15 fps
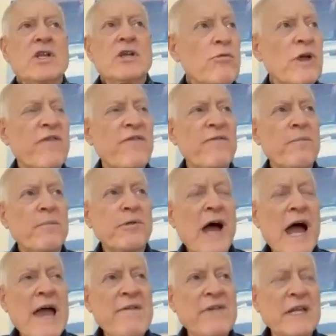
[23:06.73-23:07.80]
with
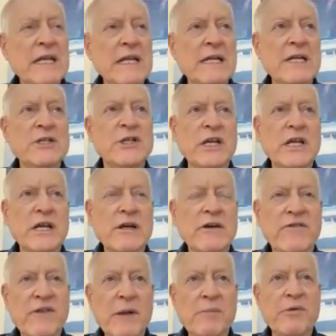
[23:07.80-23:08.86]
private initiative
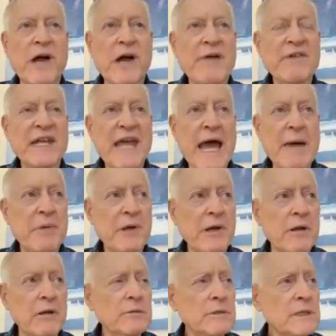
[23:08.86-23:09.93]
and private
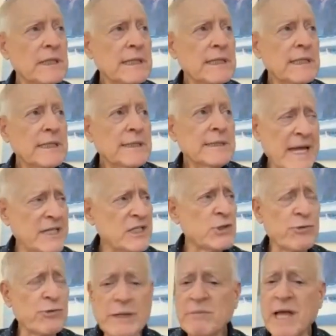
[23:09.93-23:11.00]
capital and
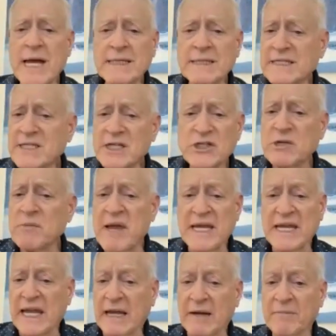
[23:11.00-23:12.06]
streamlined decision
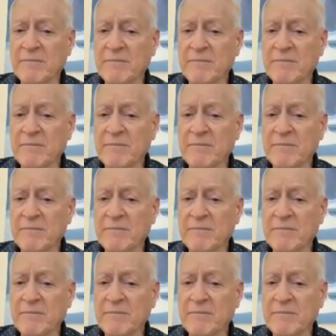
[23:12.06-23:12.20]
making,